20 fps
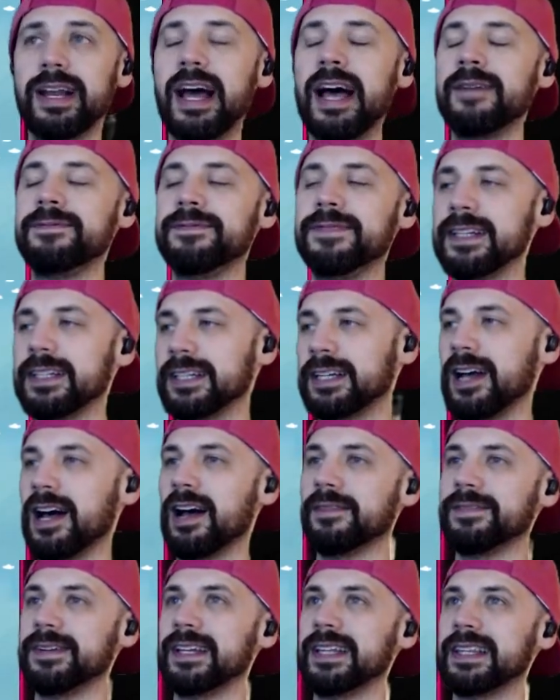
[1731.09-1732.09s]
I'm feeling
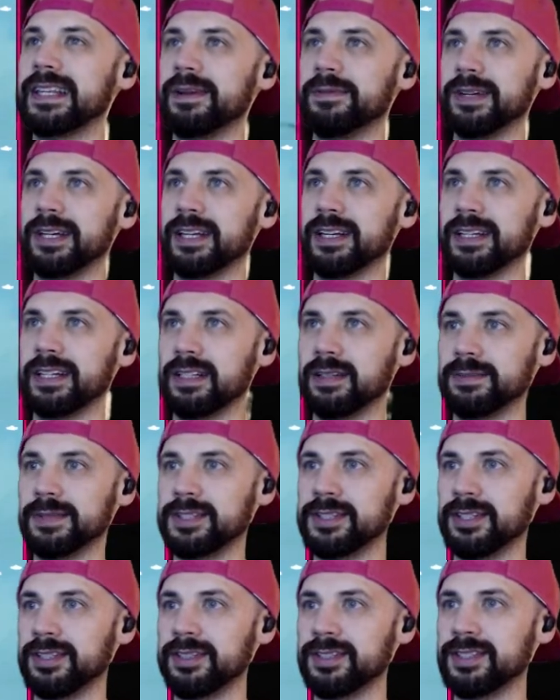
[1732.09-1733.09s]
confident that we can kill him this
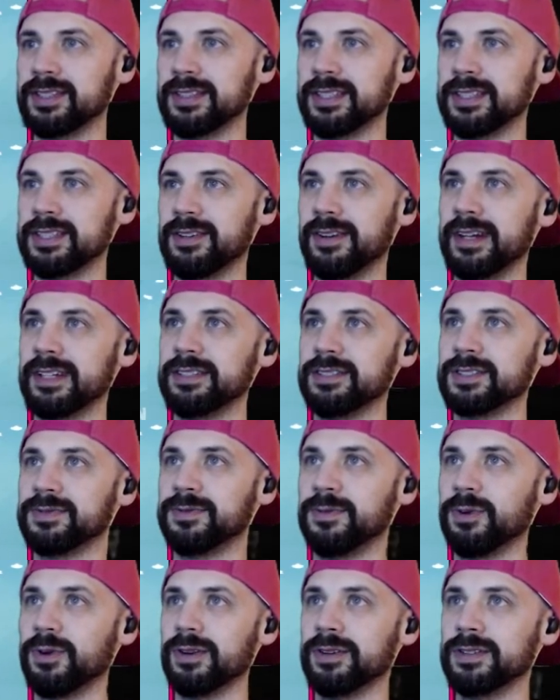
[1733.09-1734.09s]
turn. So let's go ahead and use
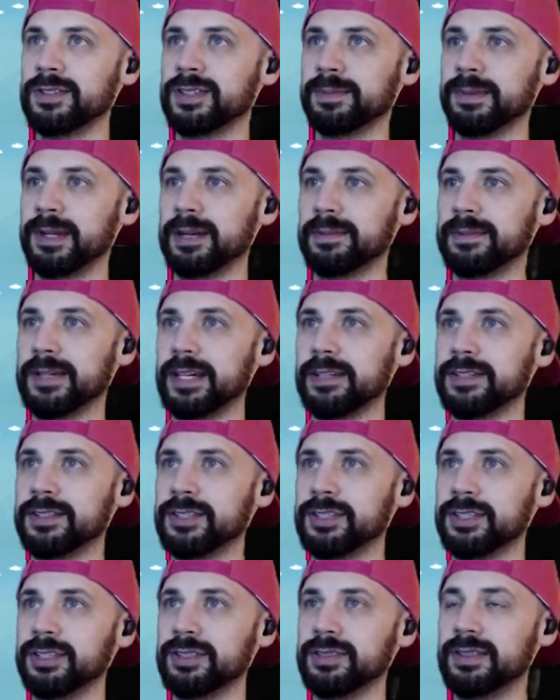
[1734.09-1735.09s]
4 to bring him down to
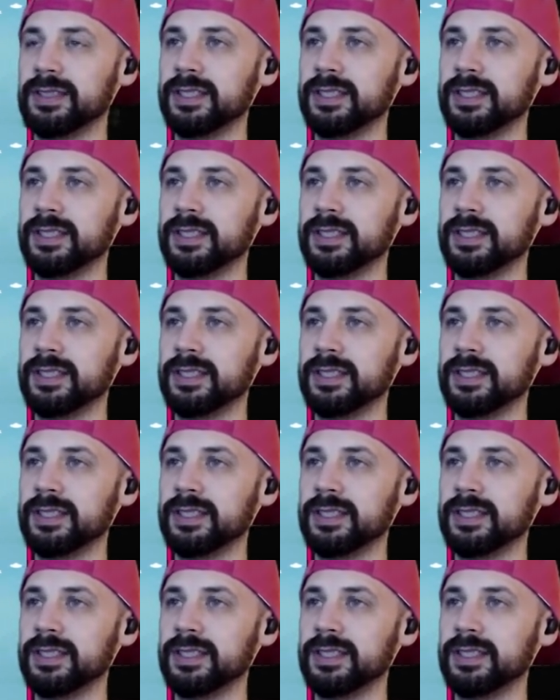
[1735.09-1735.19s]
2.